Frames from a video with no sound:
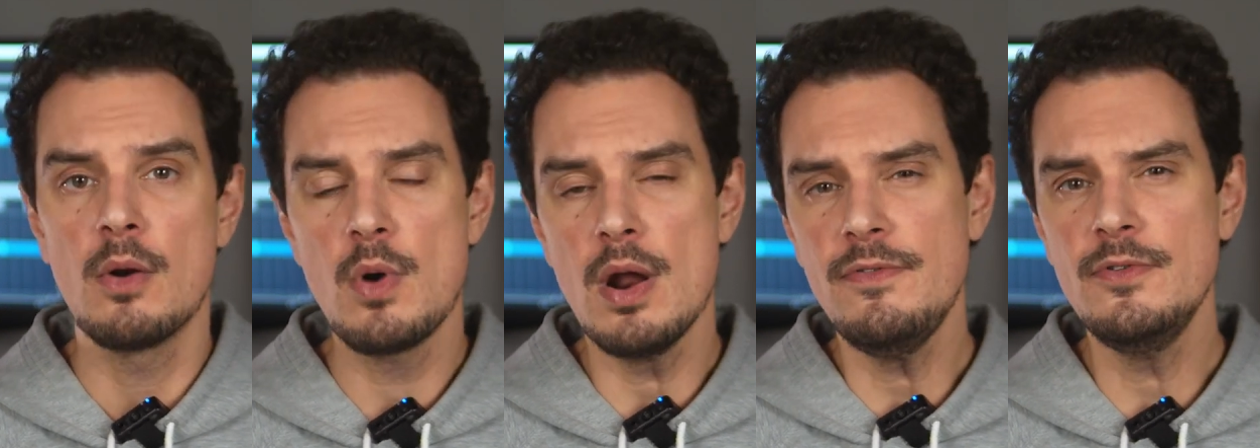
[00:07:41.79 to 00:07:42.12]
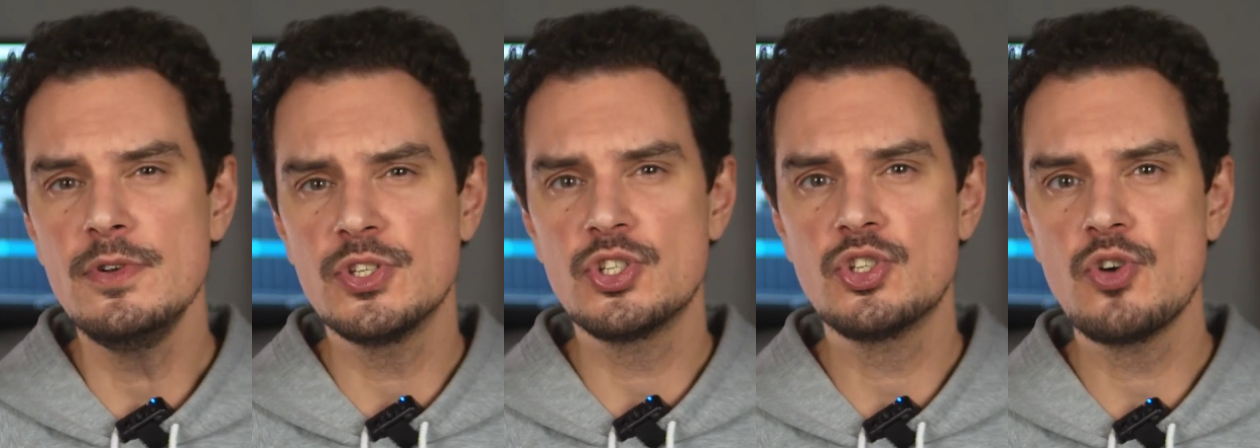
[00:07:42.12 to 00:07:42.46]

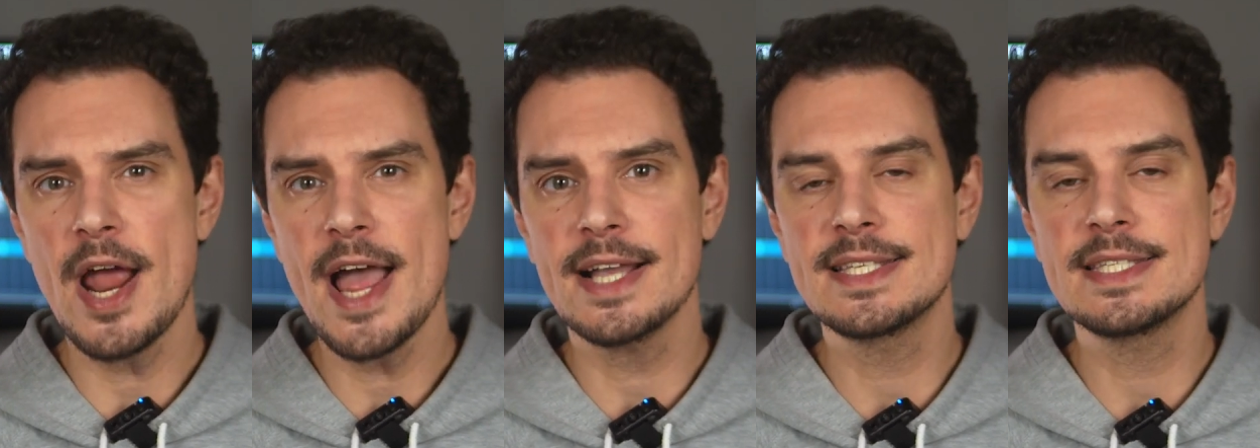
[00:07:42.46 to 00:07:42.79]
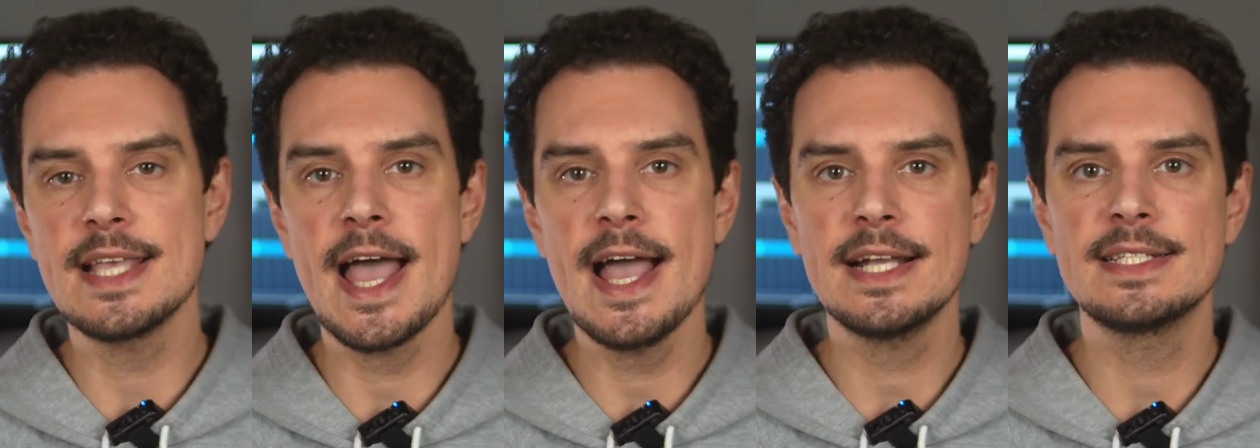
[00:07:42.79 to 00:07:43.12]
Reference tracks
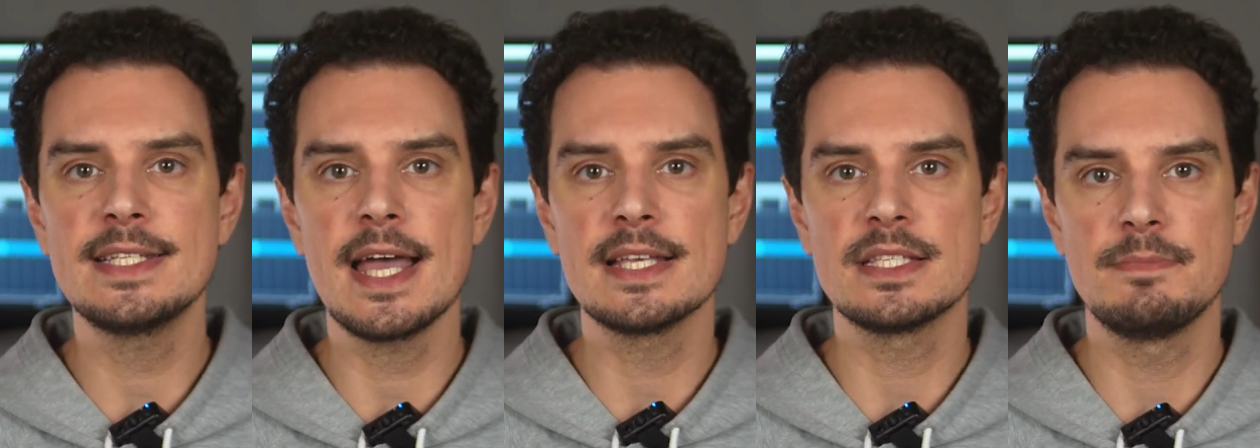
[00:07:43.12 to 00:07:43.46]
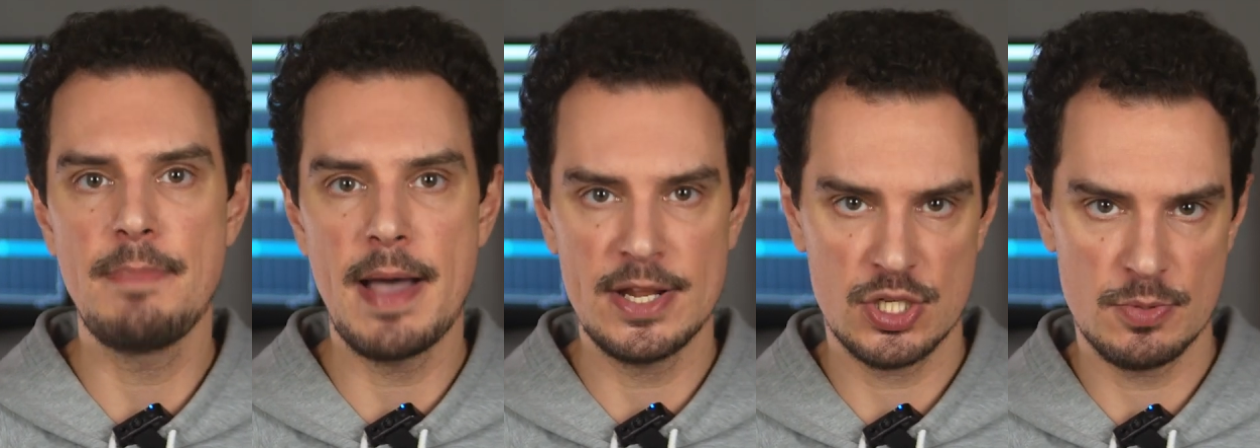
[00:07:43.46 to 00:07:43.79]
act as
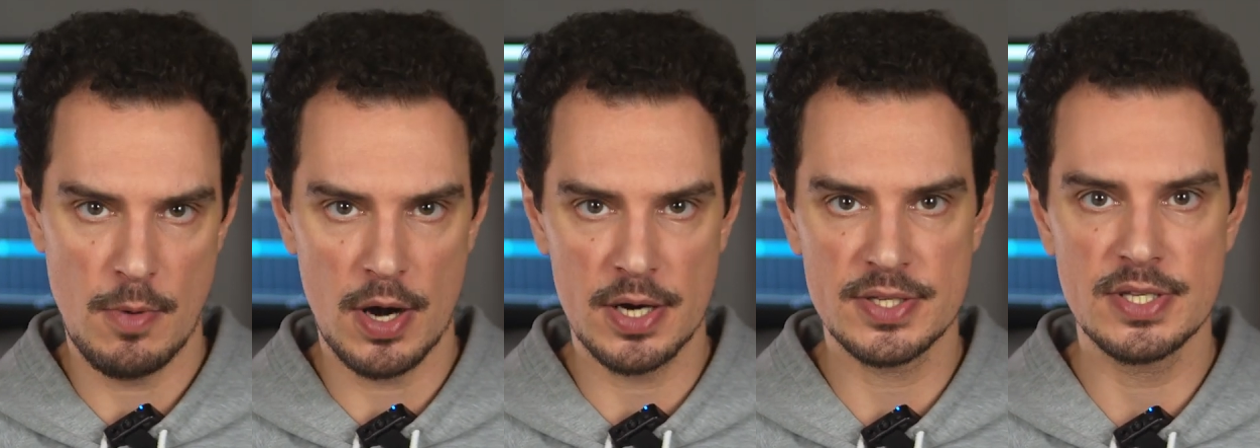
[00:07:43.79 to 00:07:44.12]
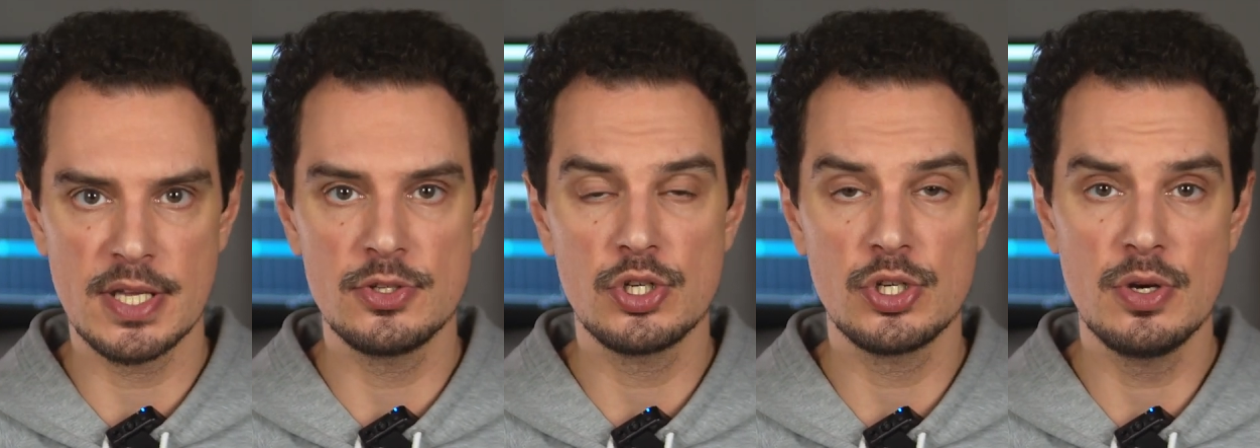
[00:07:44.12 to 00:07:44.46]
benchmarks,
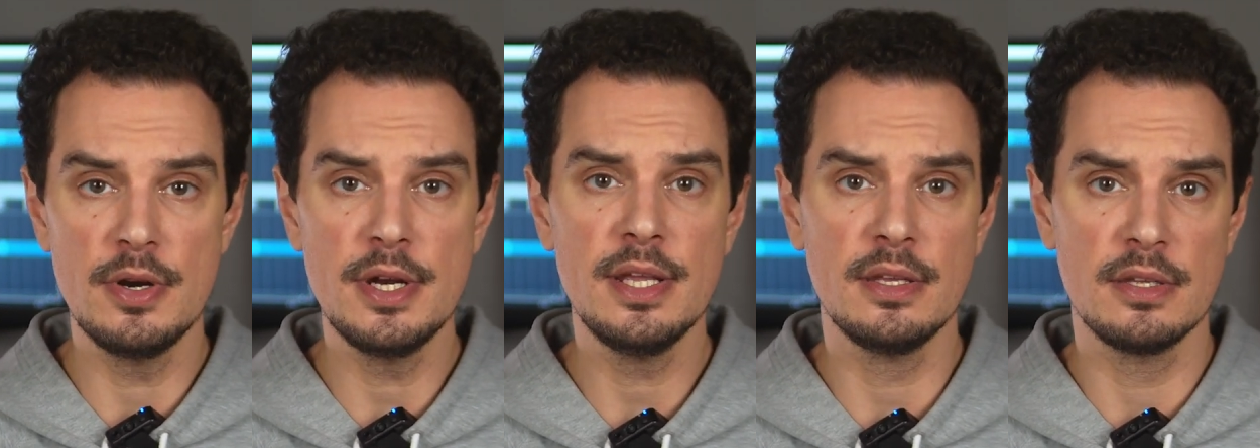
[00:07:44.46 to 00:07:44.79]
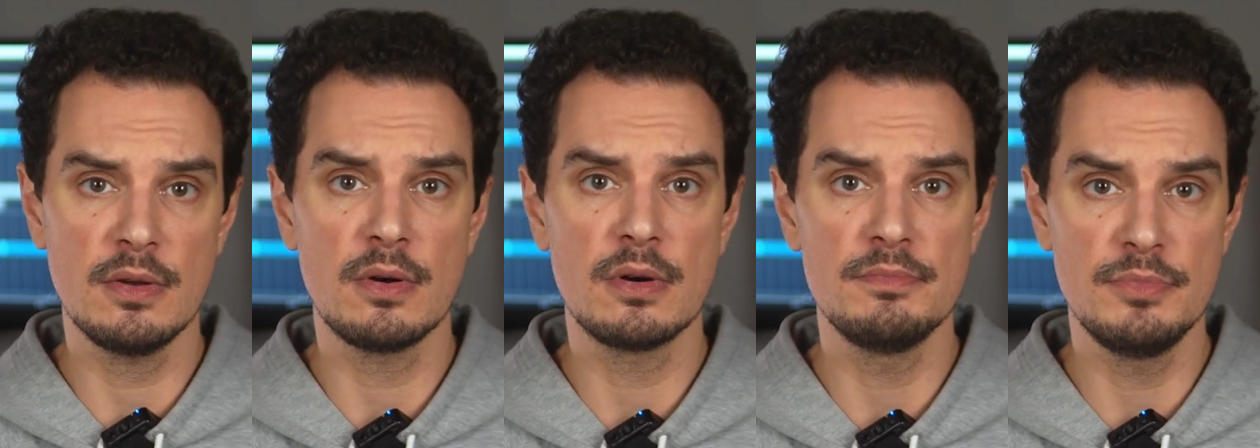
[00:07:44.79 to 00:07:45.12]
ensuring
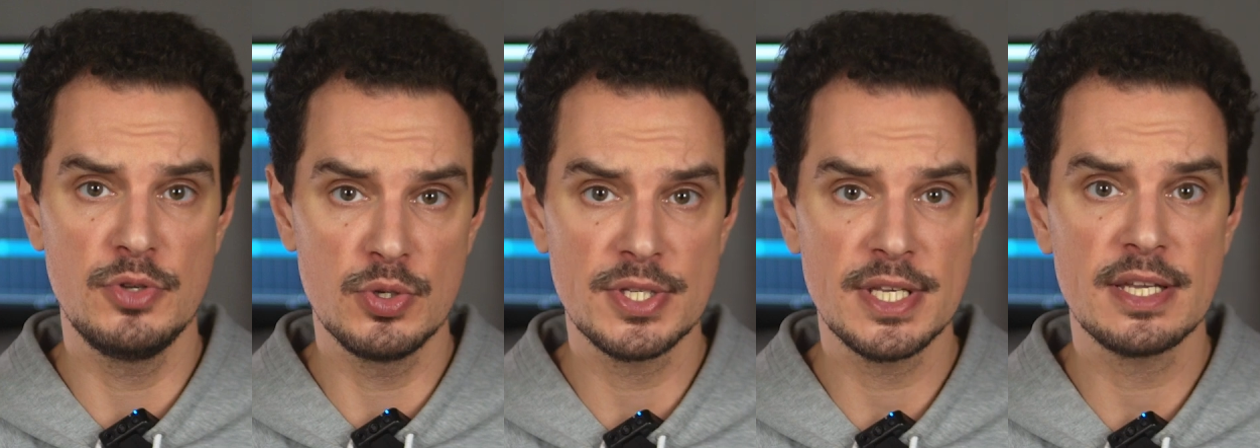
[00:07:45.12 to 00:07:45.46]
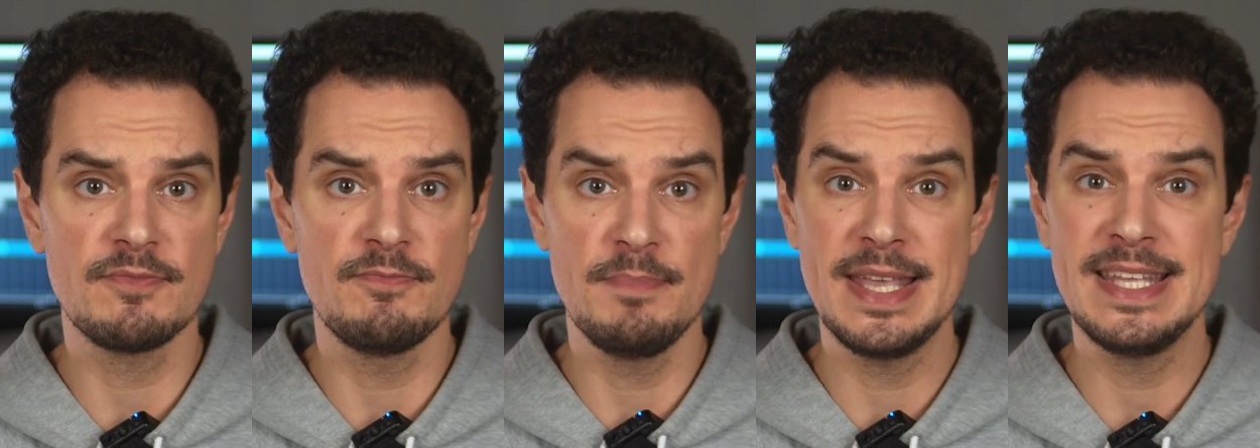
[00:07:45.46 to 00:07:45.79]
your
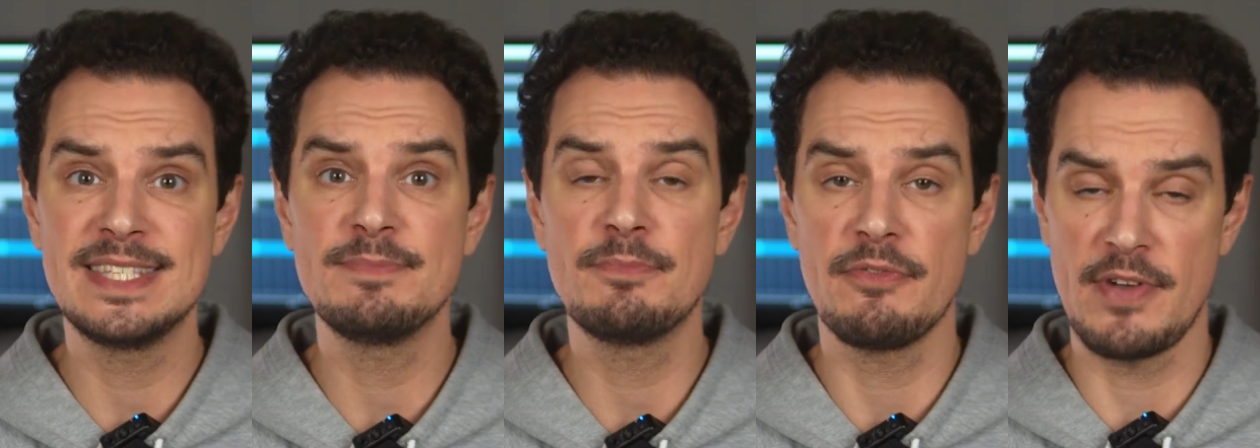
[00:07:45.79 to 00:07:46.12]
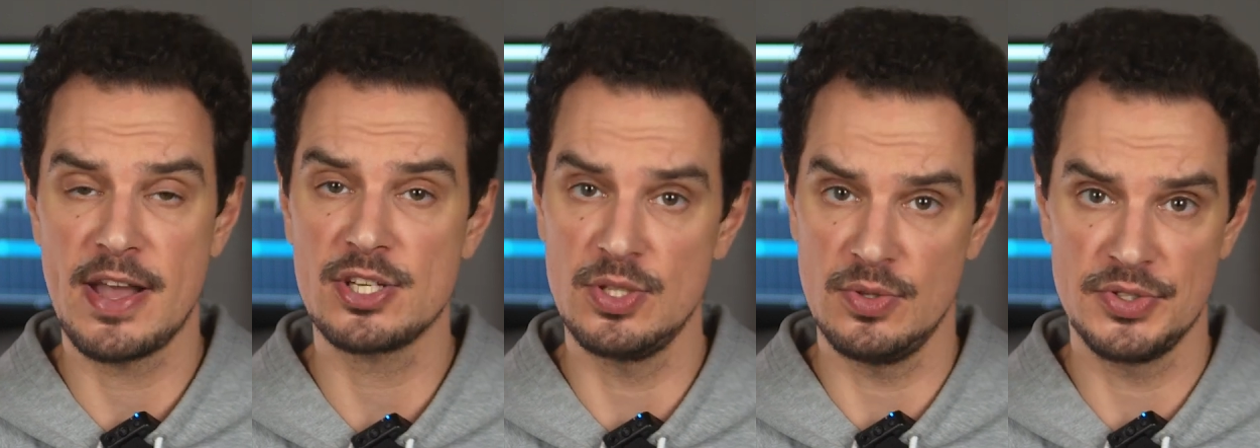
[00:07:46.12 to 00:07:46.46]
music meets
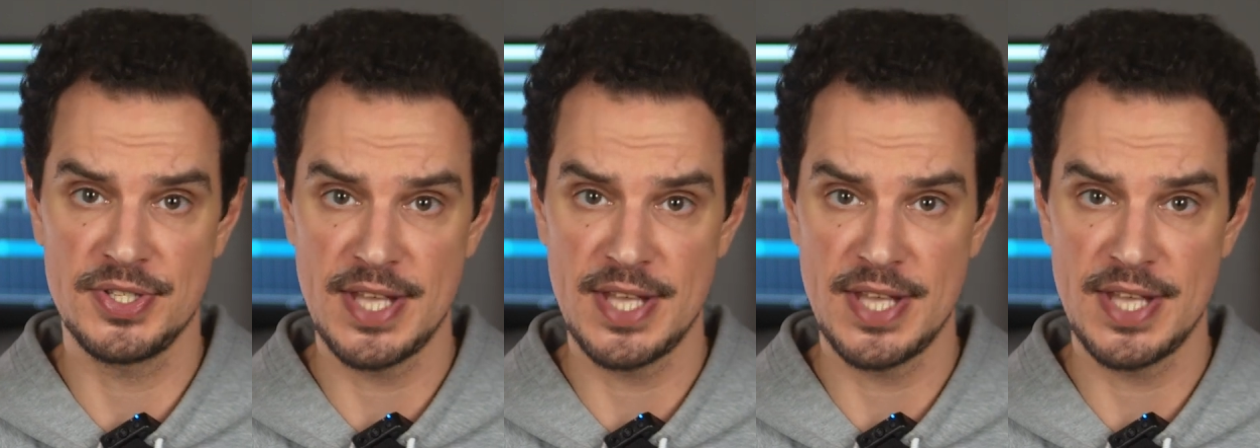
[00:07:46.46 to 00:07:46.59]
professional